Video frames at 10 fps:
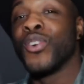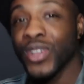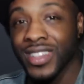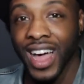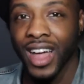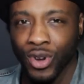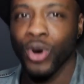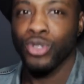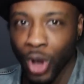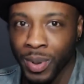Kunta,
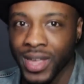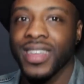no, Toby.